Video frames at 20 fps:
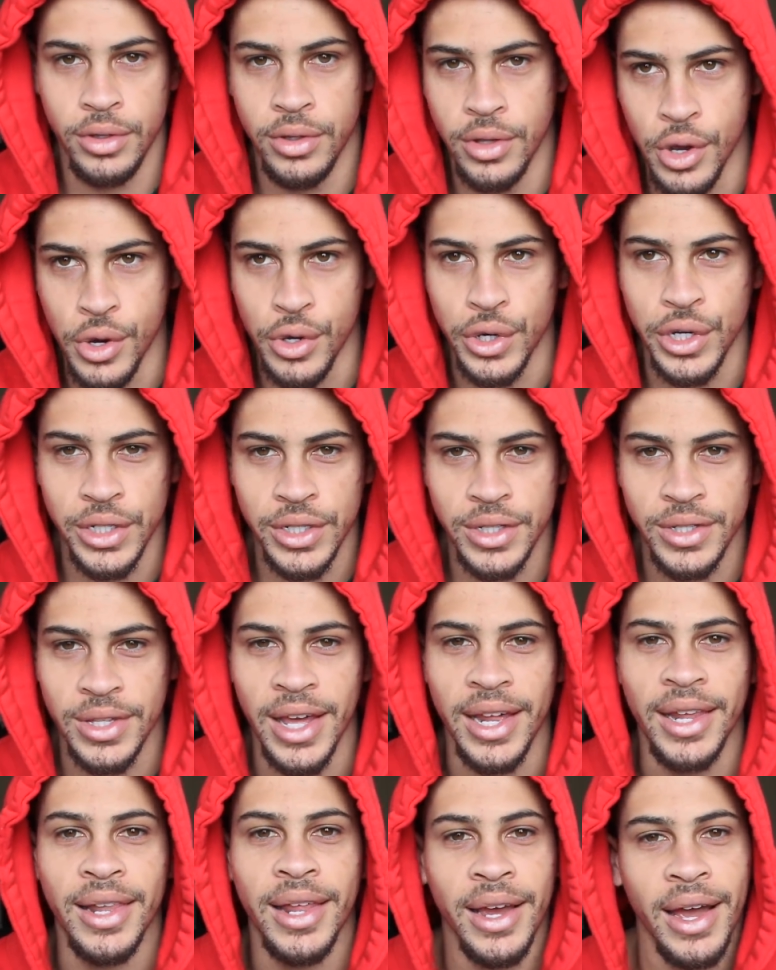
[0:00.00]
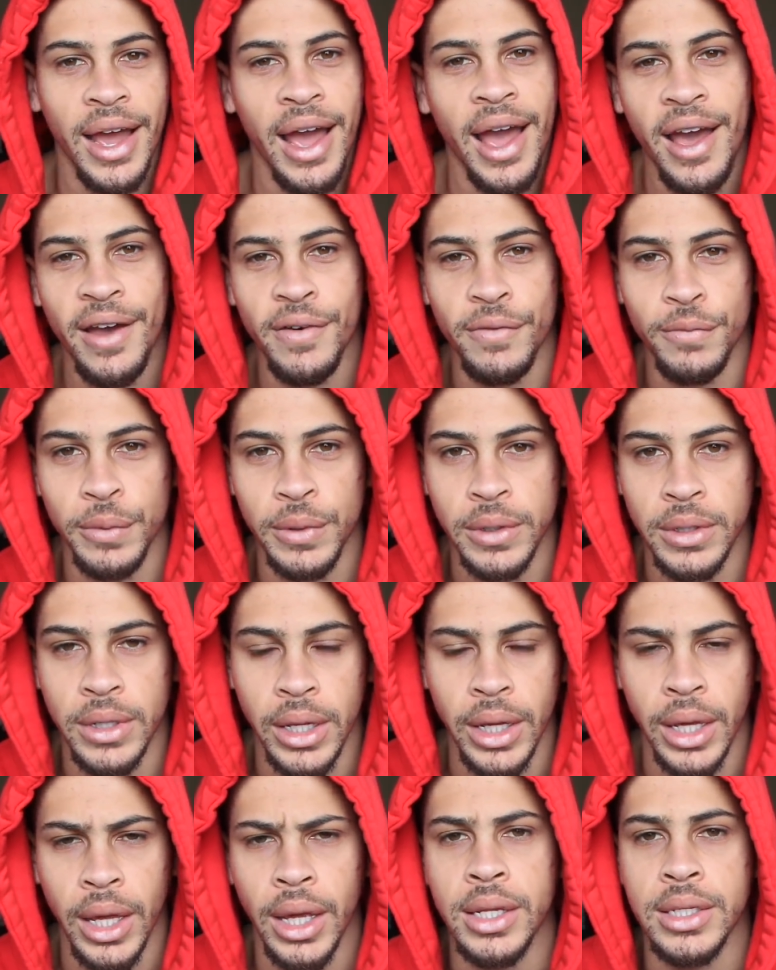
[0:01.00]
notice that like I have been
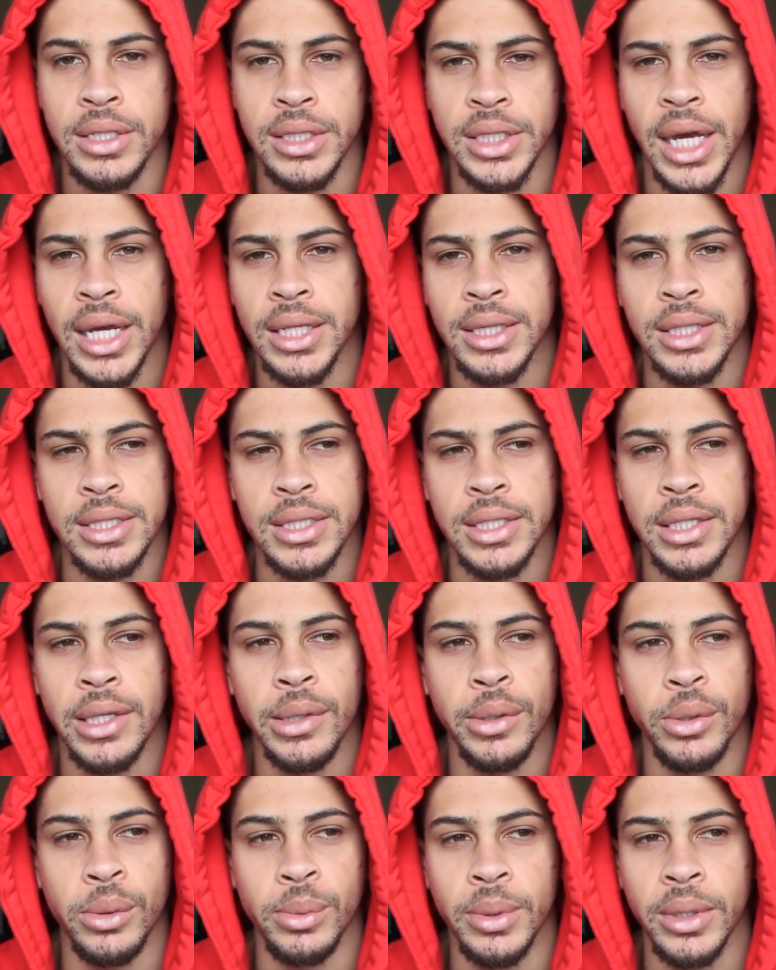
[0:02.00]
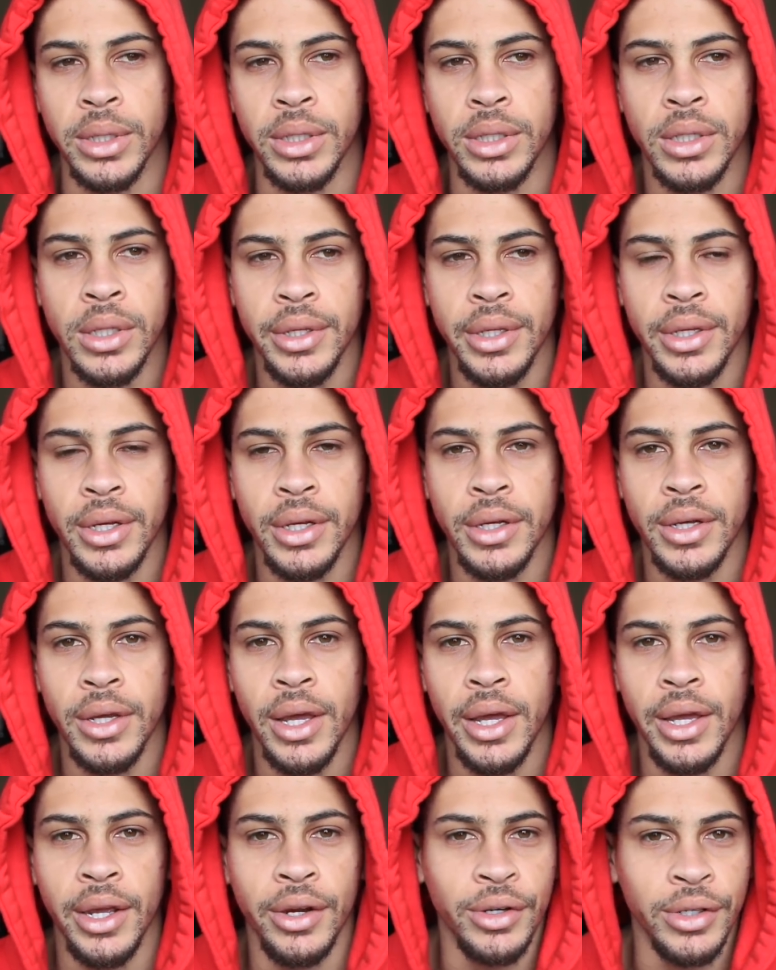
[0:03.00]
like hinting at this a little bit
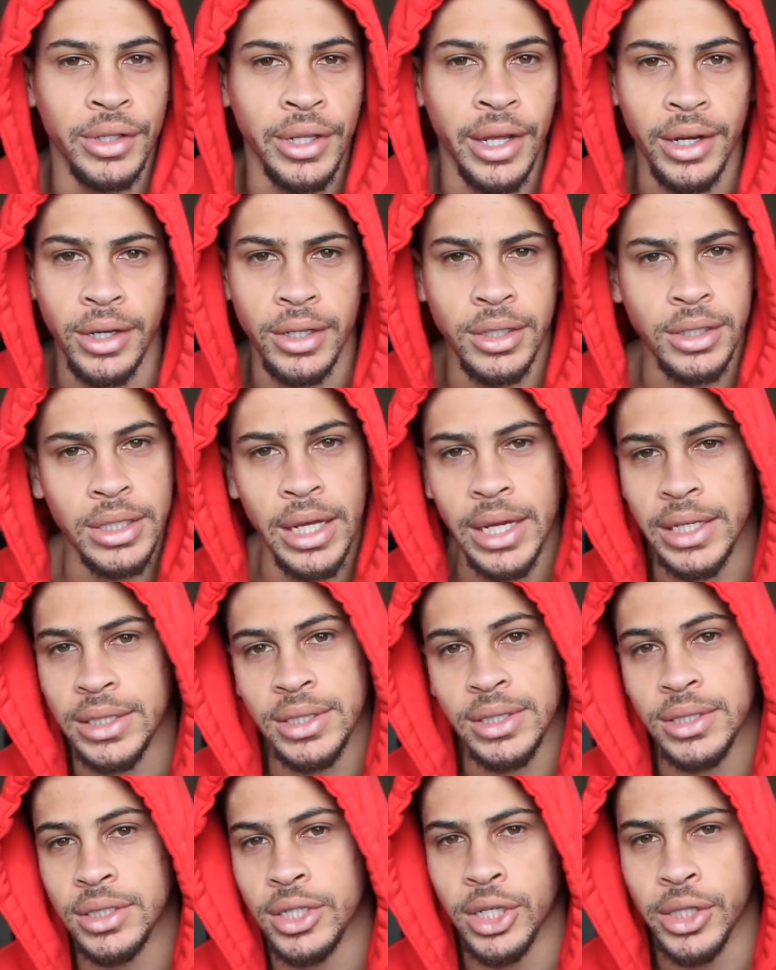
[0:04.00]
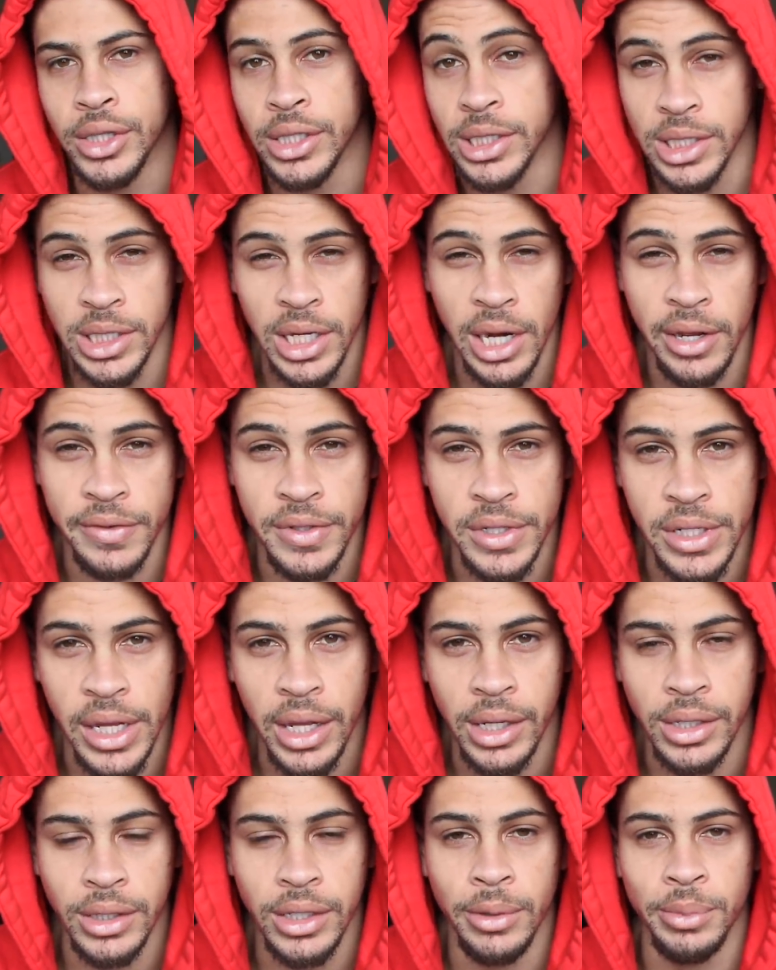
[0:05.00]
here and there, like just certain things that I've
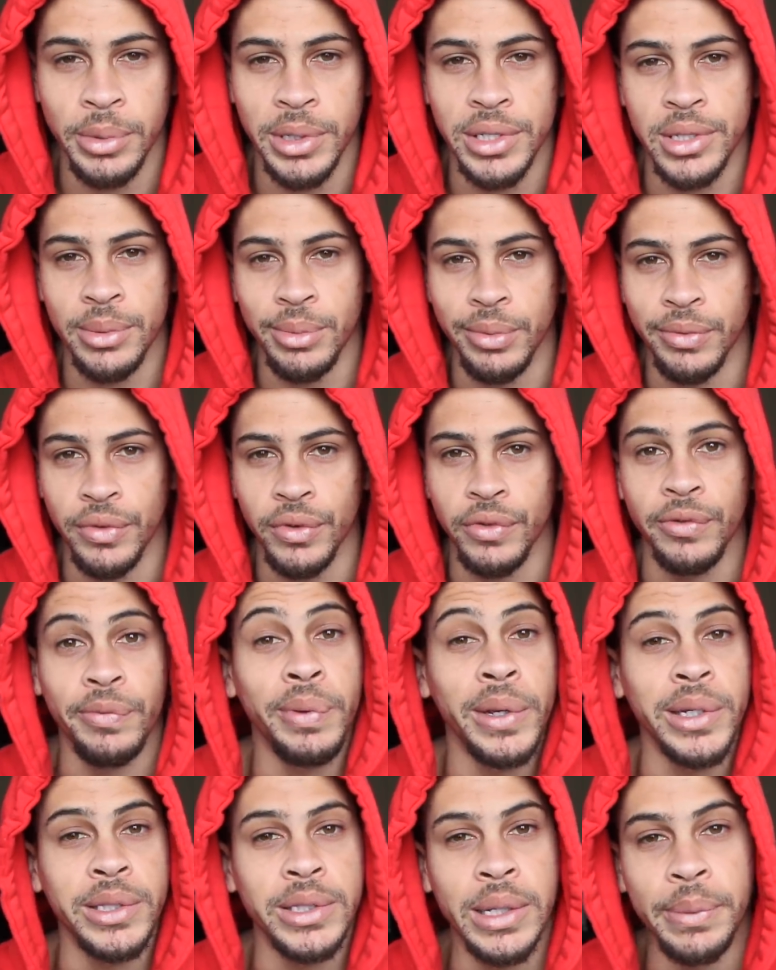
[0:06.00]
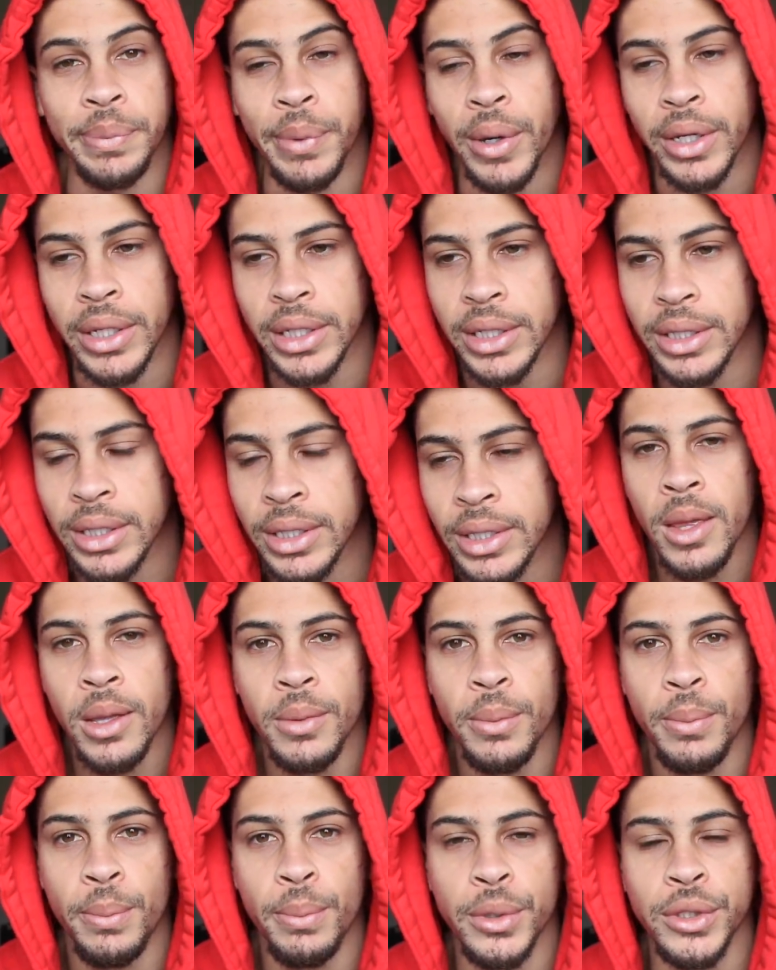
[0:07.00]
said. I mean, some of you have picked up on it.
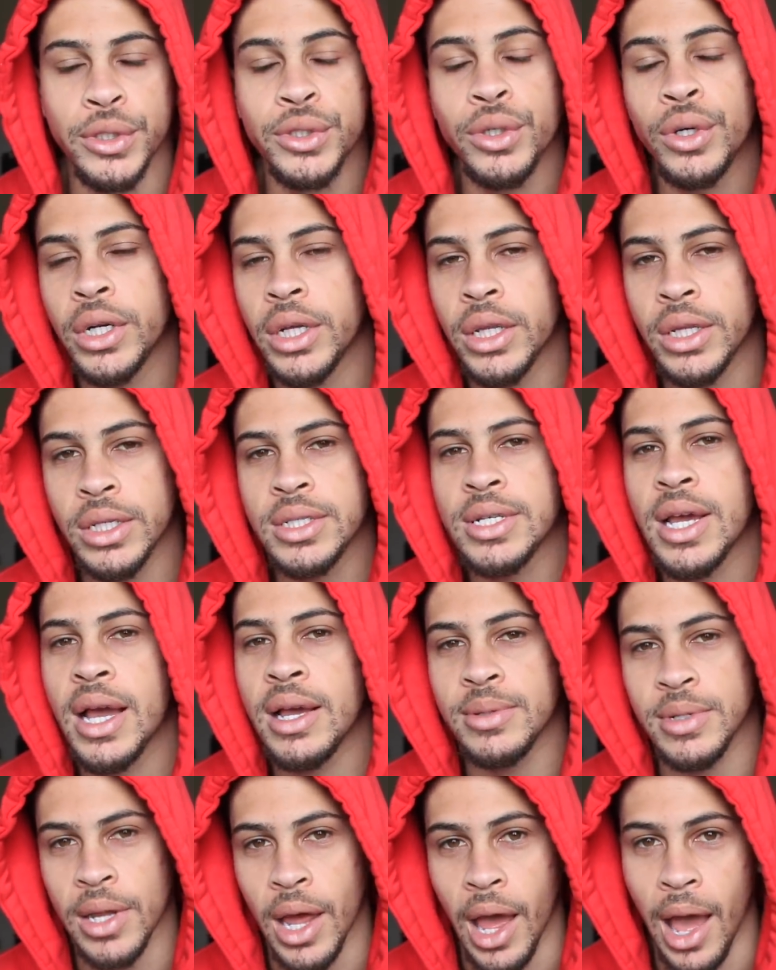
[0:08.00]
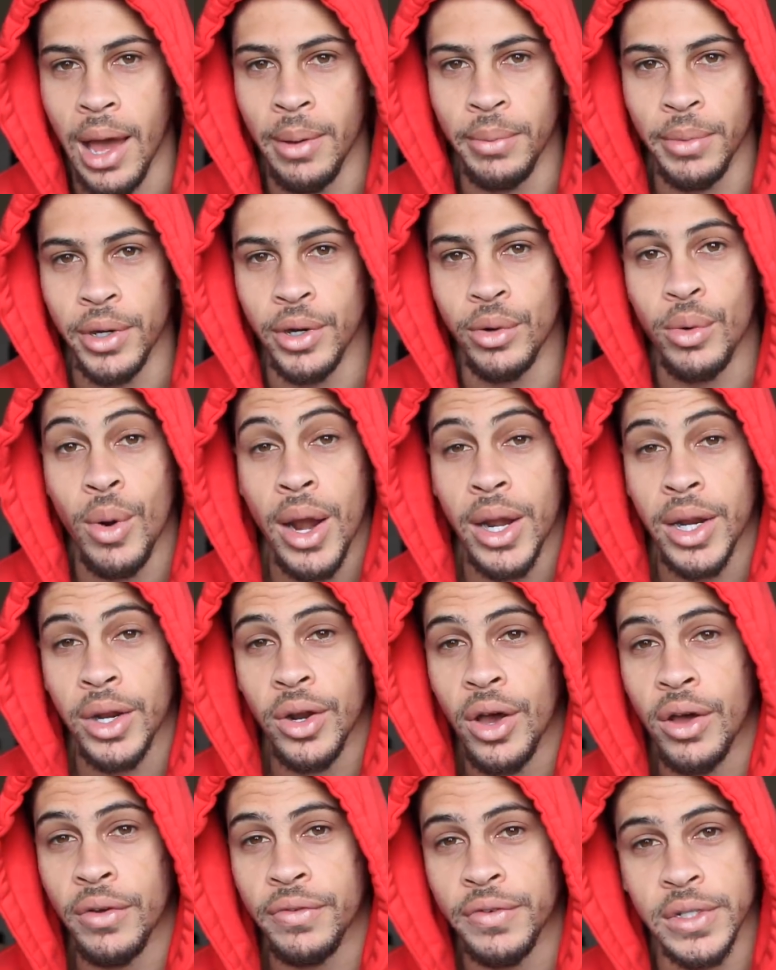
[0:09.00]
Majority of the times, I'm gonna write it
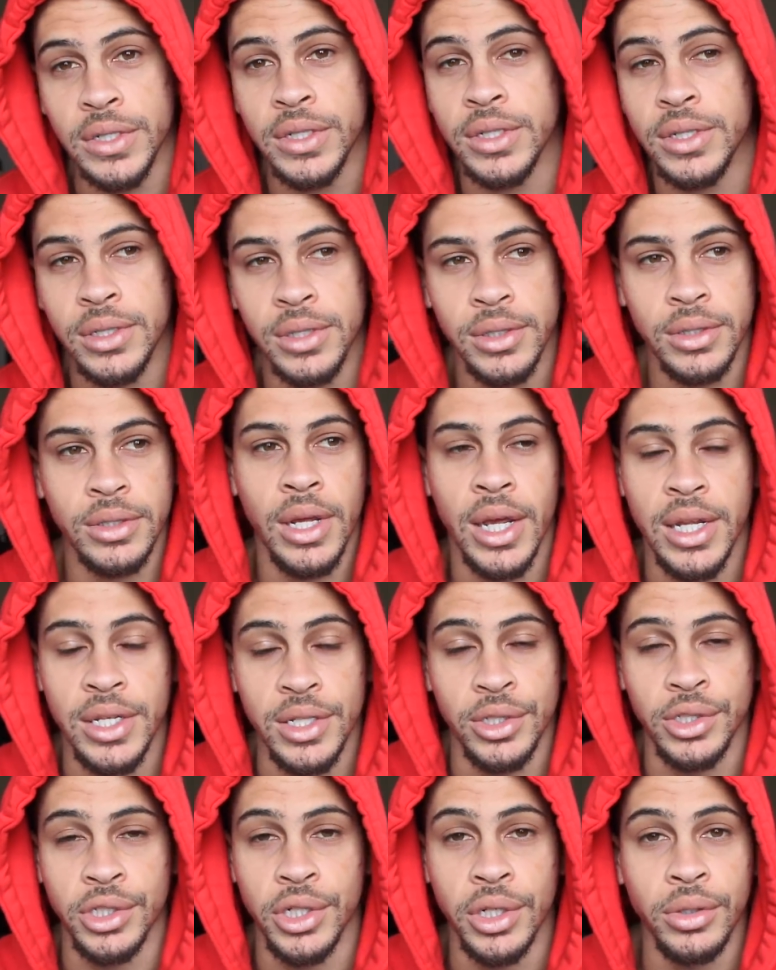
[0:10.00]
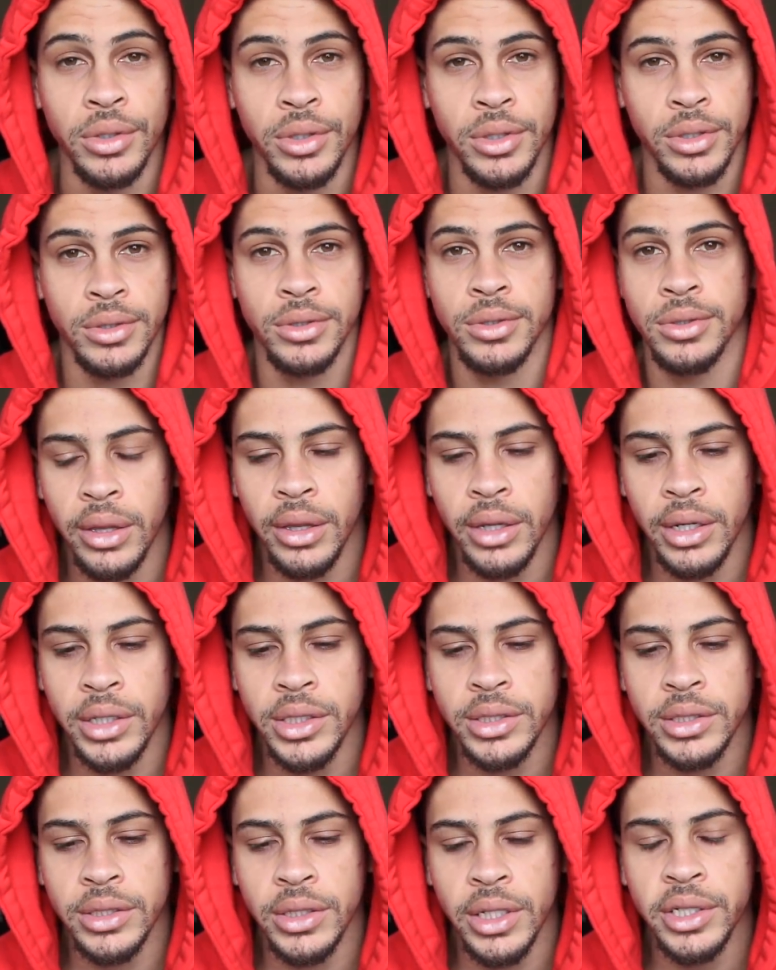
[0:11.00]
off as as a joke.
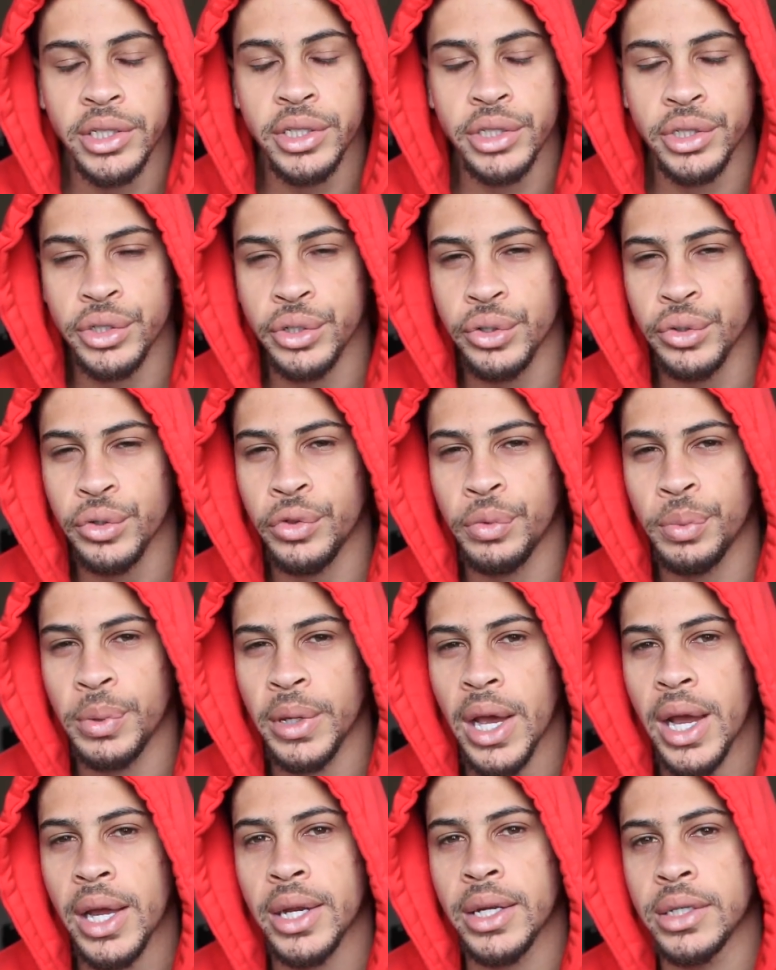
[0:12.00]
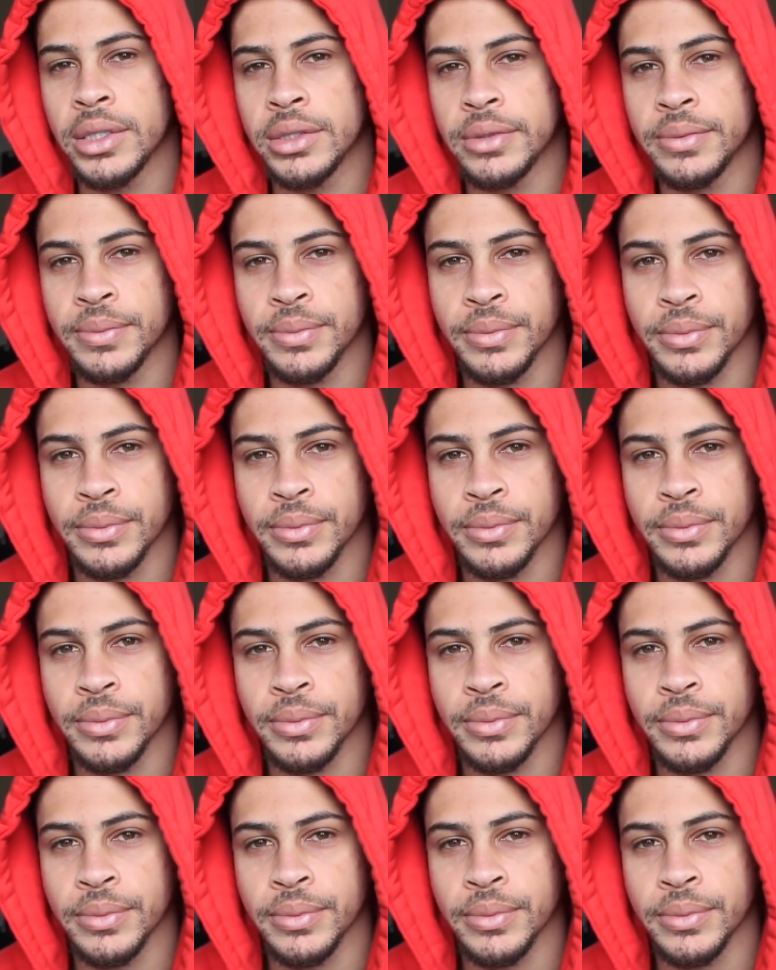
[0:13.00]
There's there's truth behind it.